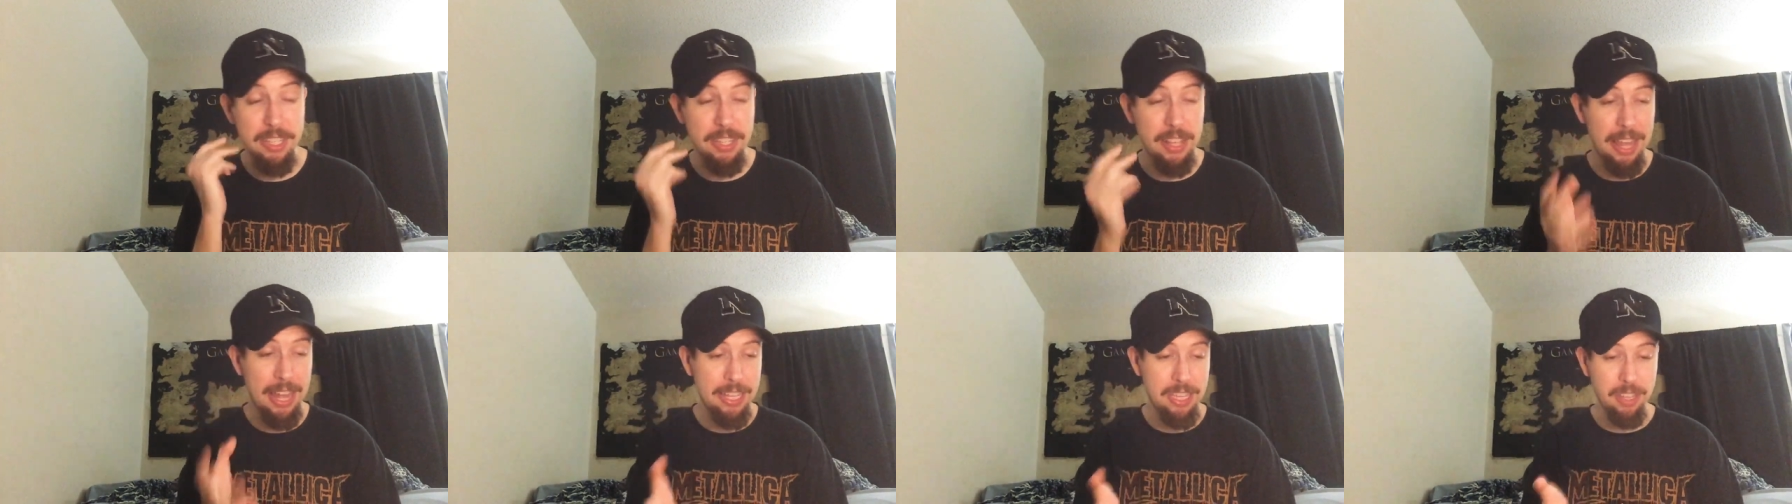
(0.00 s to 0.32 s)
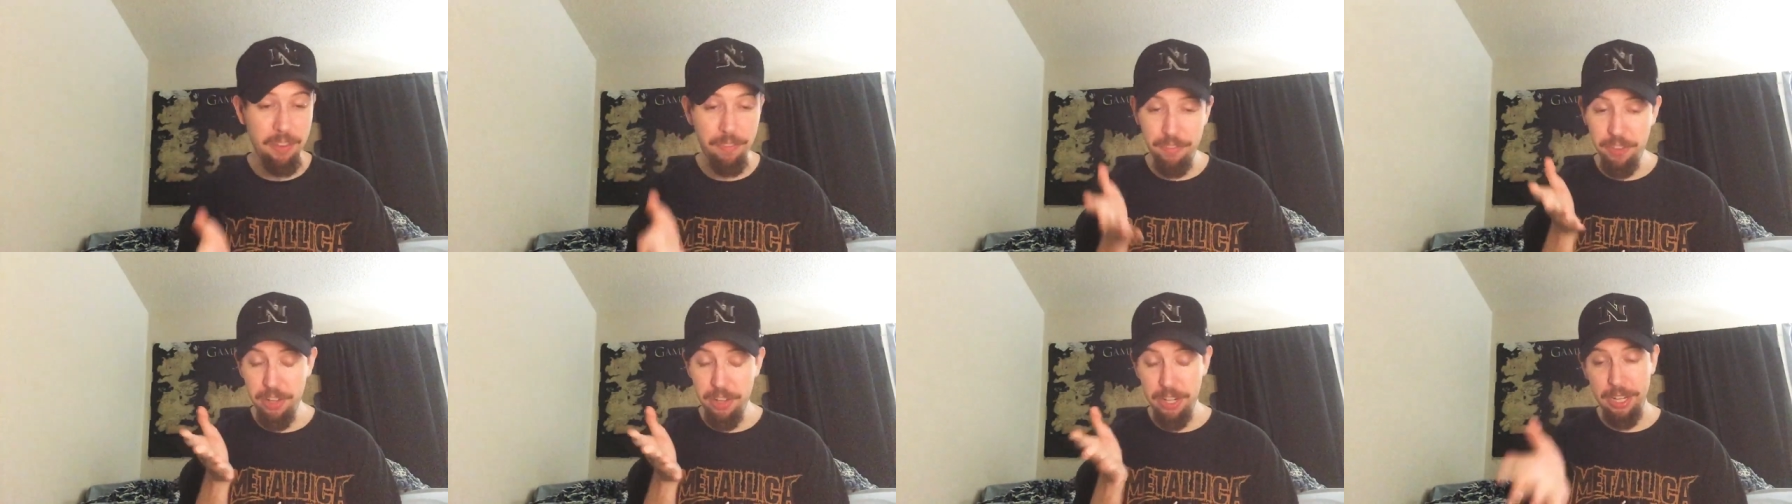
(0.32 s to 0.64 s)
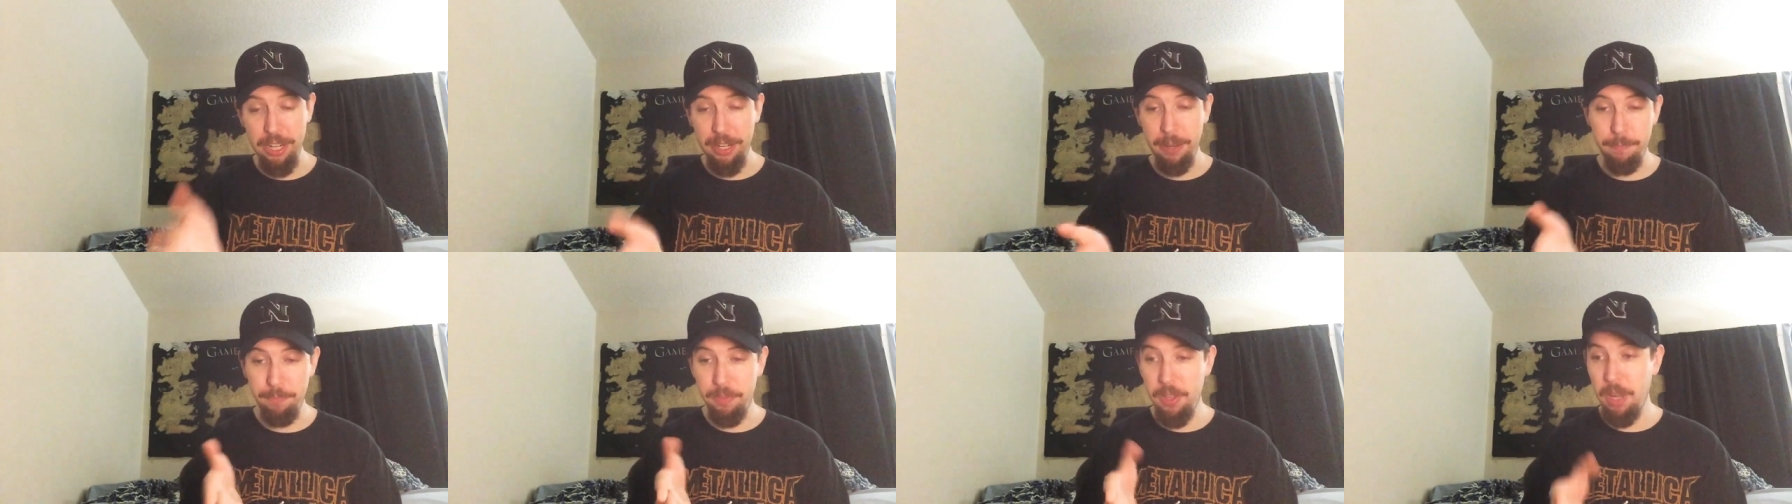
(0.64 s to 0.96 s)
So that's a
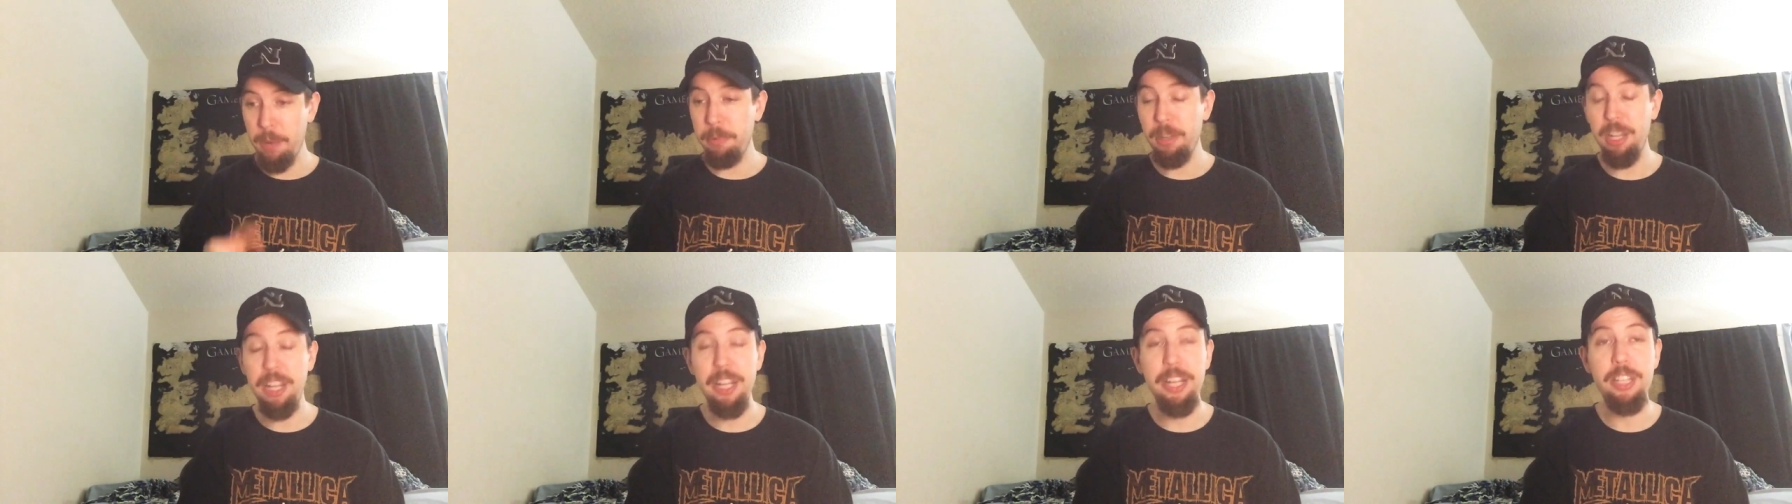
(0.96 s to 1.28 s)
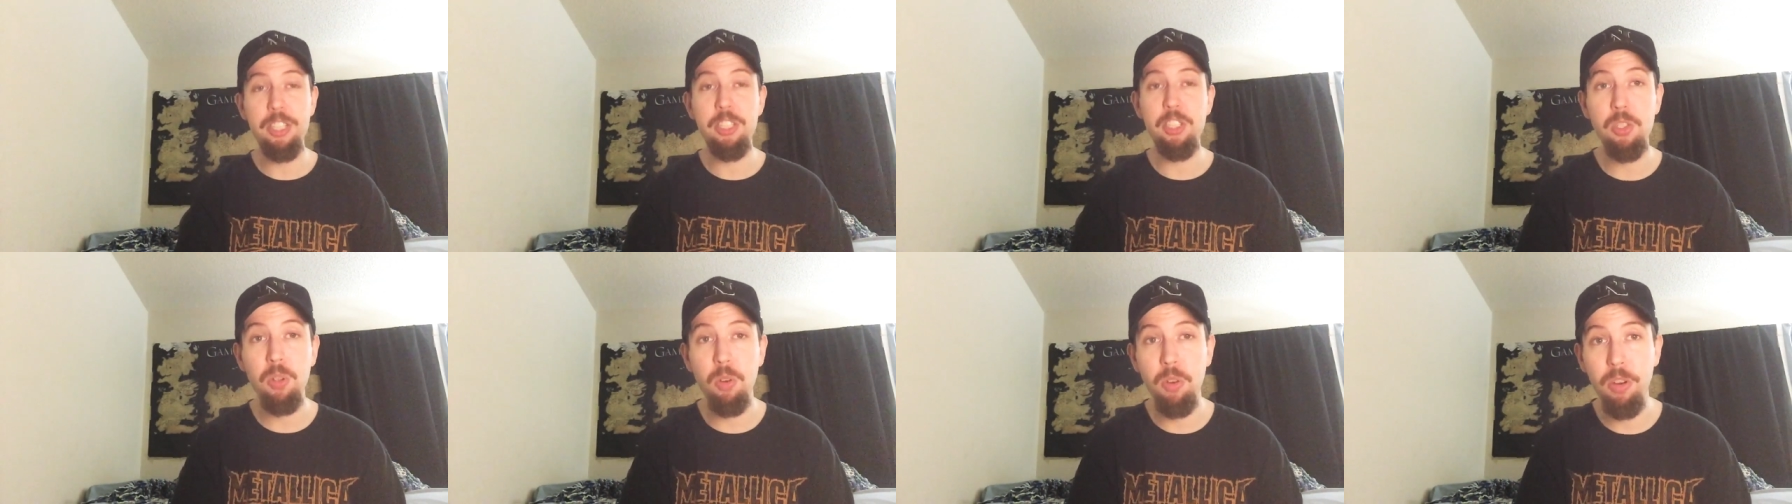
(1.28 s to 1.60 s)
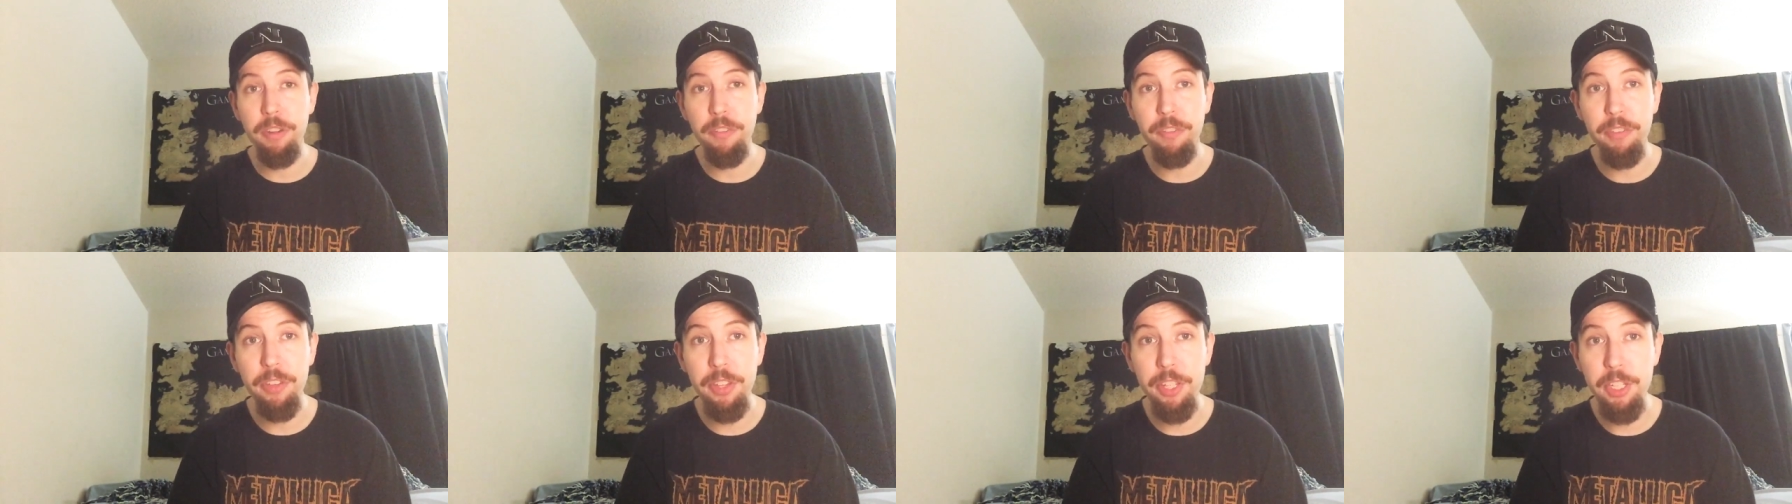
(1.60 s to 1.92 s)
fucking double edged
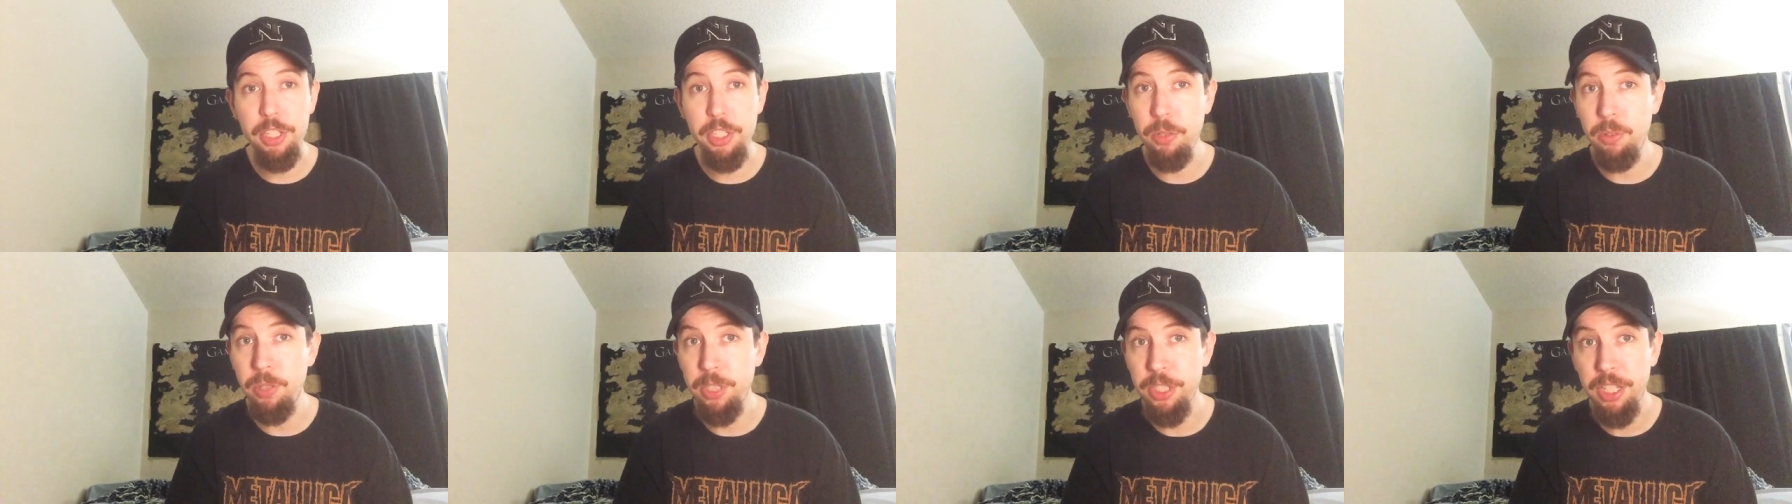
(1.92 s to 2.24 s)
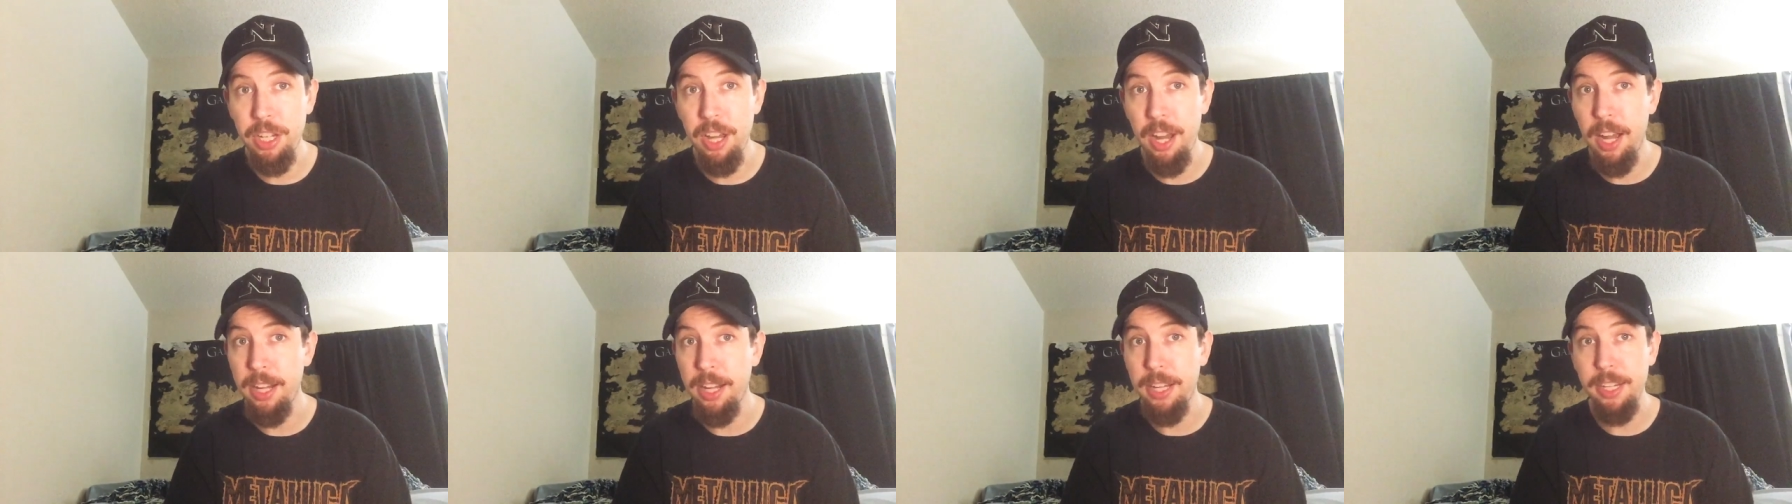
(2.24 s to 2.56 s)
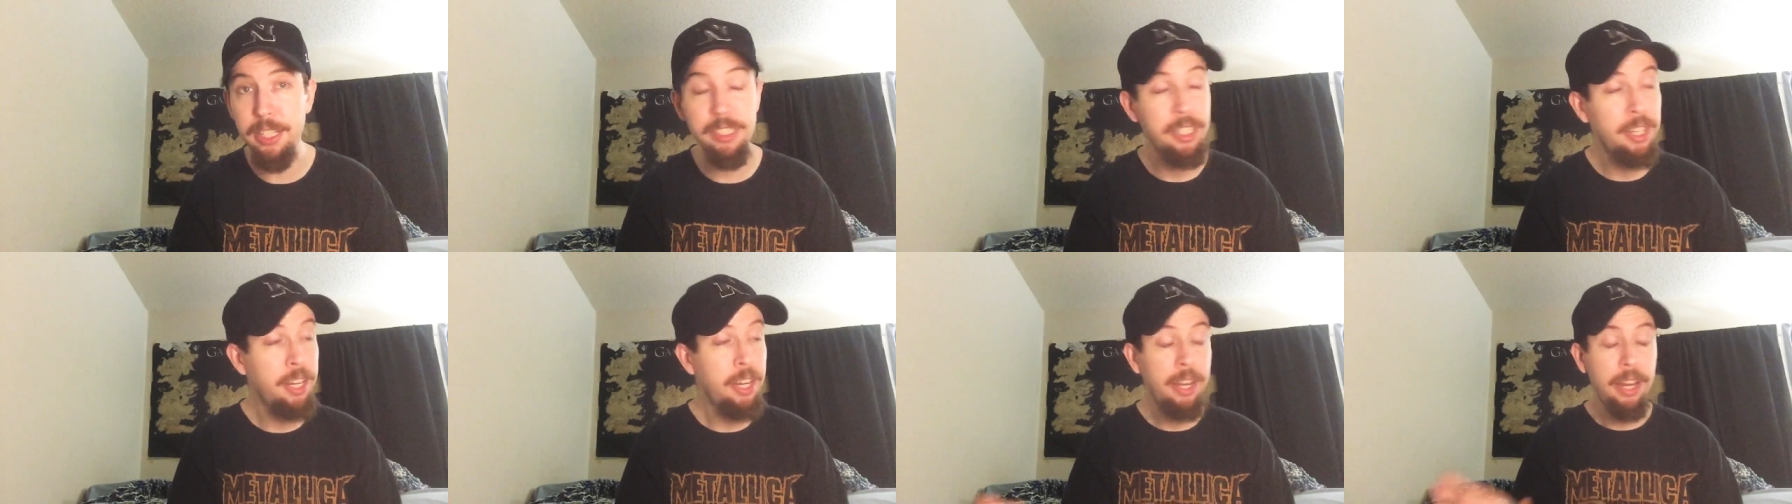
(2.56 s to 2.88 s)
sword for the Jewish
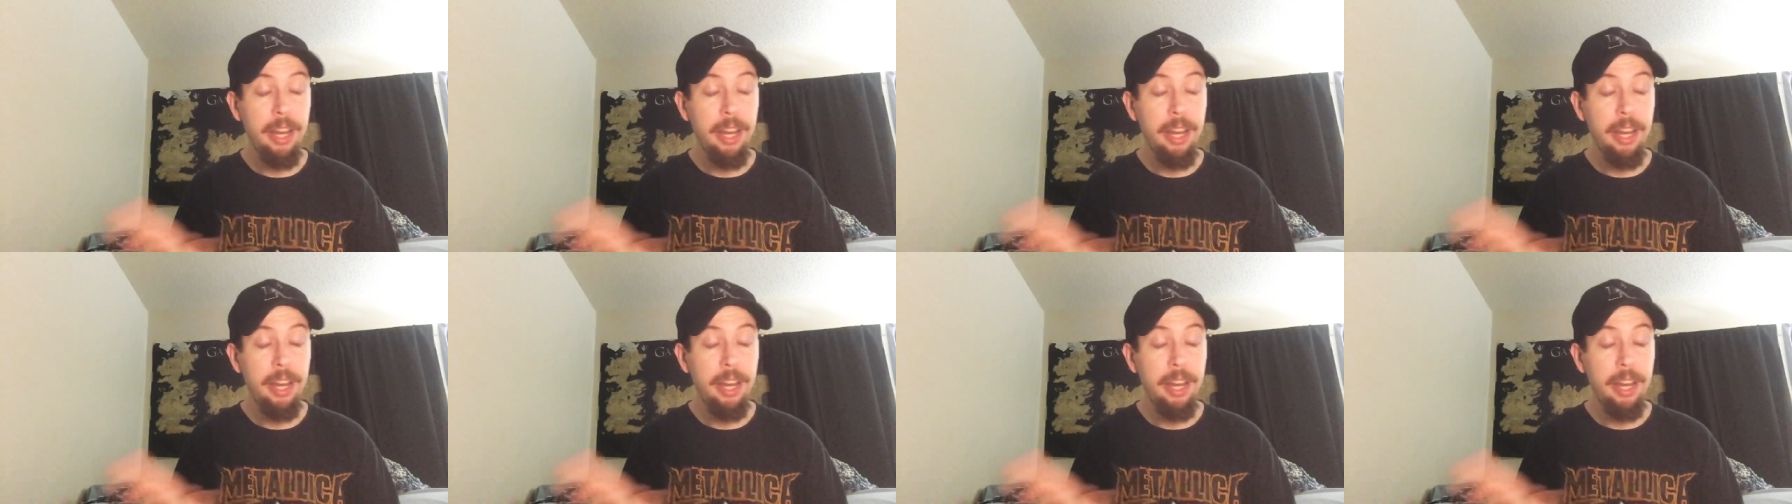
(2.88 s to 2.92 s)
caucus.